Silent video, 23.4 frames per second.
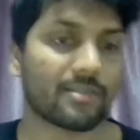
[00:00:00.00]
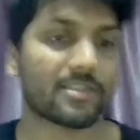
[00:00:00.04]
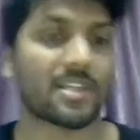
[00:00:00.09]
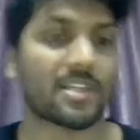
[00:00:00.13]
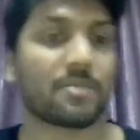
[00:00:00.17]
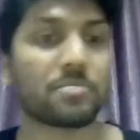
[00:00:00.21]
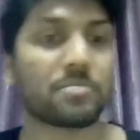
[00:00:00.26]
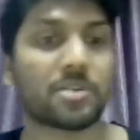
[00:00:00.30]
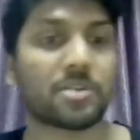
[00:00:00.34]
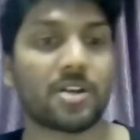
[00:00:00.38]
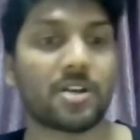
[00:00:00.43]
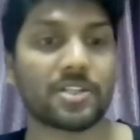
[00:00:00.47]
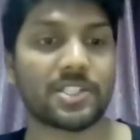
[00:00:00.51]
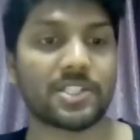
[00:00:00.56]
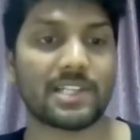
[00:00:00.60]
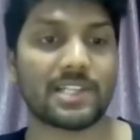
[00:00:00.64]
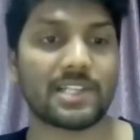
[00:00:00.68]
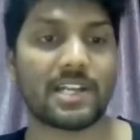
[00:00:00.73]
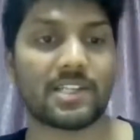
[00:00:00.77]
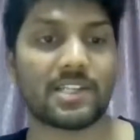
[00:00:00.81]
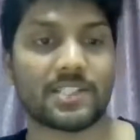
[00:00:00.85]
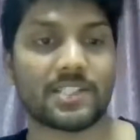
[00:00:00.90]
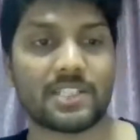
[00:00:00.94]
some projects
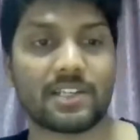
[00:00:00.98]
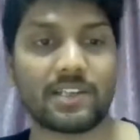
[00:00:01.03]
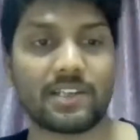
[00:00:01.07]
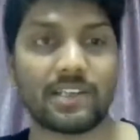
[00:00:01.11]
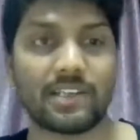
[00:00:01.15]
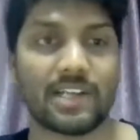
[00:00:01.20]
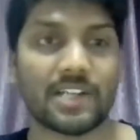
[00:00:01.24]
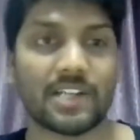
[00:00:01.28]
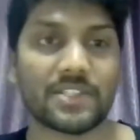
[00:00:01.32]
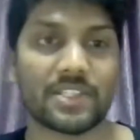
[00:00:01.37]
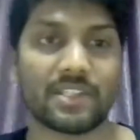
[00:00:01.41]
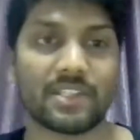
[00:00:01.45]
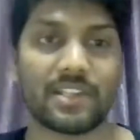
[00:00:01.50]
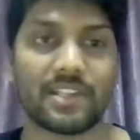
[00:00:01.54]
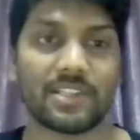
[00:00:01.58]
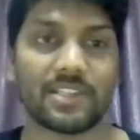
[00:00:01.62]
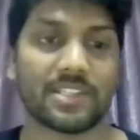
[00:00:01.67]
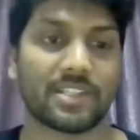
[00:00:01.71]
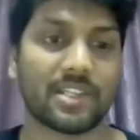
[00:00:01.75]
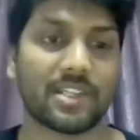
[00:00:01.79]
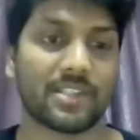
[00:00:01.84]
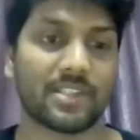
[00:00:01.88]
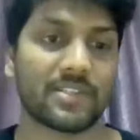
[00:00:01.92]
started last year
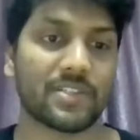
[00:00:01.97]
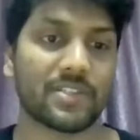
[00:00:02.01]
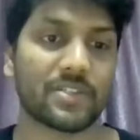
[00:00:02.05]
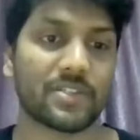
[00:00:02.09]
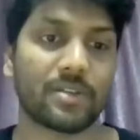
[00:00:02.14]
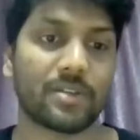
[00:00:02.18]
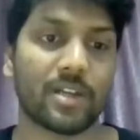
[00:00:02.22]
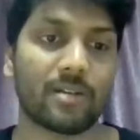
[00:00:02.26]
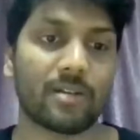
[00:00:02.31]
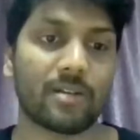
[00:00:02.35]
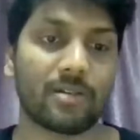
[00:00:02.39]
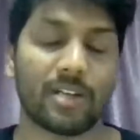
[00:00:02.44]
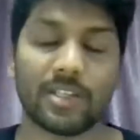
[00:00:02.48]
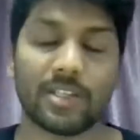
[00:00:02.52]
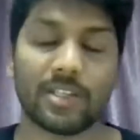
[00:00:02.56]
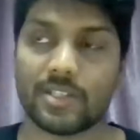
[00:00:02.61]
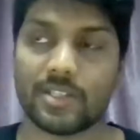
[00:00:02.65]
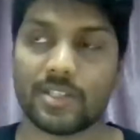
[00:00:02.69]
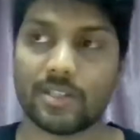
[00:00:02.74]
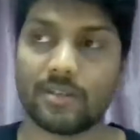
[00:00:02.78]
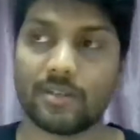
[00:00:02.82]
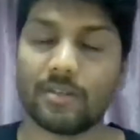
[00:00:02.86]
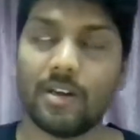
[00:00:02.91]
doesn't exist today, right?
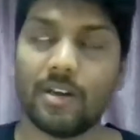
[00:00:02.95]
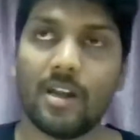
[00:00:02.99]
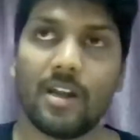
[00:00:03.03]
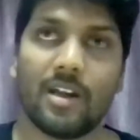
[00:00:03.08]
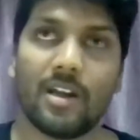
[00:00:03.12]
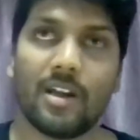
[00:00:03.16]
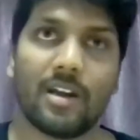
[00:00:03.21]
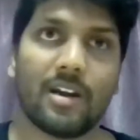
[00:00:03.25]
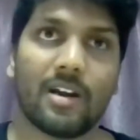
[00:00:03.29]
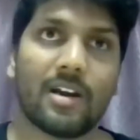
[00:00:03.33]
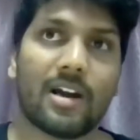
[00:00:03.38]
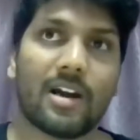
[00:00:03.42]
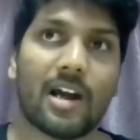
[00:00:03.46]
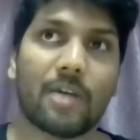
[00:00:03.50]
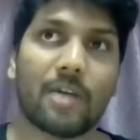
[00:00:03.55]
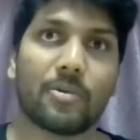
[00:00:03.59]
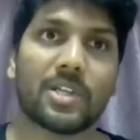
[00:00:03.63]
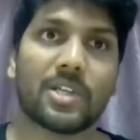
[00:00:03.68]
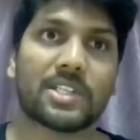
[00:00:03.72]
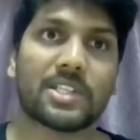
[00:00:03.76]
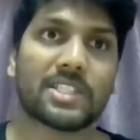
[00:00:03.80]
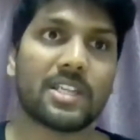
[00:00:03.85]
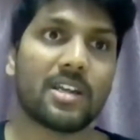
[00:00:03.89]
So I
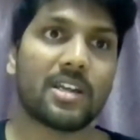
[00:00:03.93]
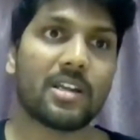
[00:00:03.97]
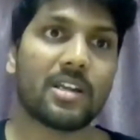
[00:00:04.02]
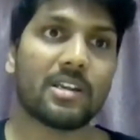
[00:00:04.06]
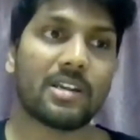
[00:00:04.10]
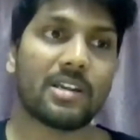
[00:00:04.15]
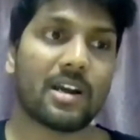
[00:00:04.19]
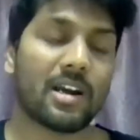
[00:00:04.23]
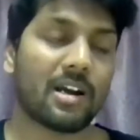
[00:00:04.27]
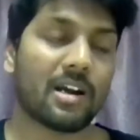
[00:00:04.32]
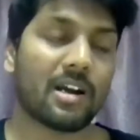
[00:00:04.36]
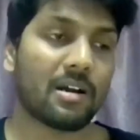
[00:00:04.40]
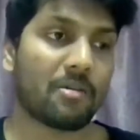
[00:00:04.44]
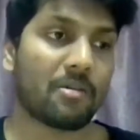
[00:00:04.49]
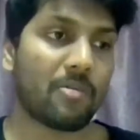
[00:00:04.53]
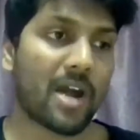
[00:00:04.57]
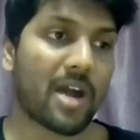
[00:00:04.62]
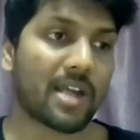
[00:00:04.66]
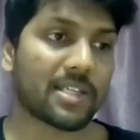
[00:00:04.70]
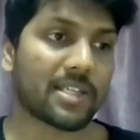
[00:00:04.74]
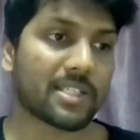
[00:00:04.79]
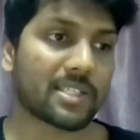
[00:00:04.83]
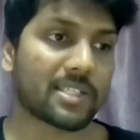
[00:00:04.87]
want to see
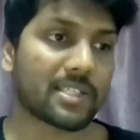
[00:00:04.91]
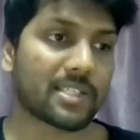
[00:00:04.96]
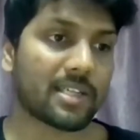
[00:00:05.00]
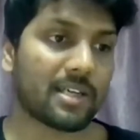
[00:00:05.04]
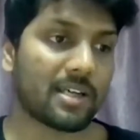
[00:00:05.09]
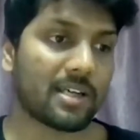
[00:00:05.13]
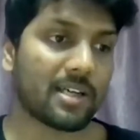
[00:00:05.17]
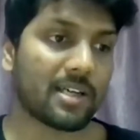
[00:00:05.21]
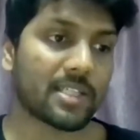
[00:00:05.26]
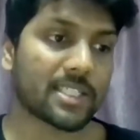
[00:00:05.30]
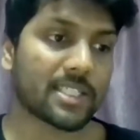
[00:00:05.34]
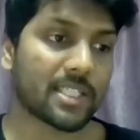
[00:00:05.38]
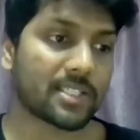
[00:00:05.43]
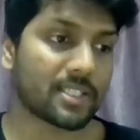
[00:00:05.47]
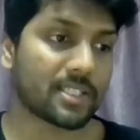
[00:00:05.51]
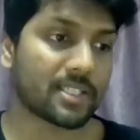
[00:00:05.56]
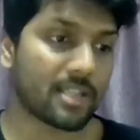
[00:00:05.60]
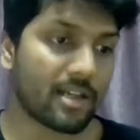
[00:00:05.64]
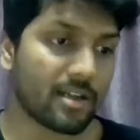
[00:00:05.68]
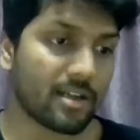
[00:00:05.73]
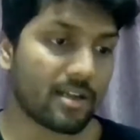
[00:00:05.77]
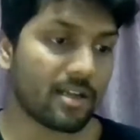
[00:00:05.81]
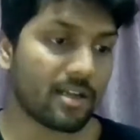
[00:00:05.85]
Wax
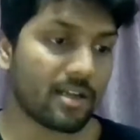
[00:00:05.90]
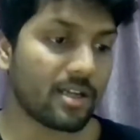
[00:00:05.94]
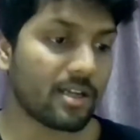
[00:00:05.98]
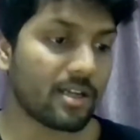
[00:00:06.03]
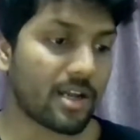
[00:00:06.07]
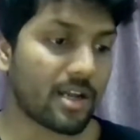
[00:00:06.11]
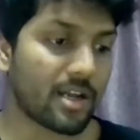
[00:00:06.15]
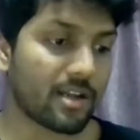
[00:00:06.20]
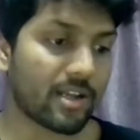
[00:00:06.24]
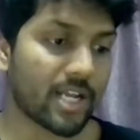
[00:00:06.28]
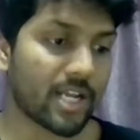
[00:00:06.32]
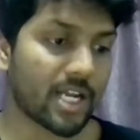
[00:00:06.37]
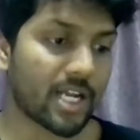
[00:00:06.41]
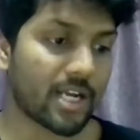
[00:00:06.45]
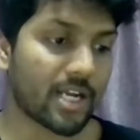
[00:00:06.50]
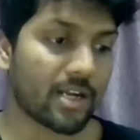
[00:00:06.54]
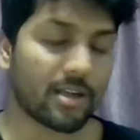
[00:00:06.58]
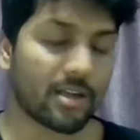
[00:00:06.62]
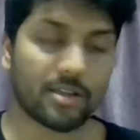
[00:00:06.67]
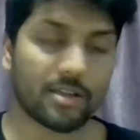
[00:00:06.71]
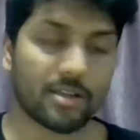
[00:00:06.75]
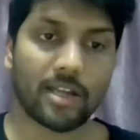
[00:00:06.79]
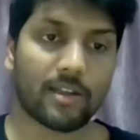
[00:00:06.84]
sustaining and
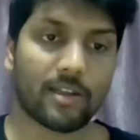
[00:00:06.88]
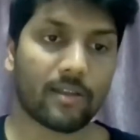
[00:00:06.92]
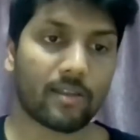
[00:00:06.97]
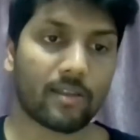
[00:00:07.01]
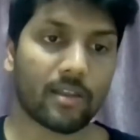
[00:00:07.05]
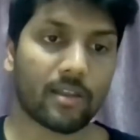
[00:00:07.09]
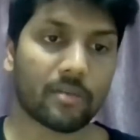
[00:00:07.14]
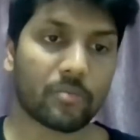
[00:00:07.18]
taking that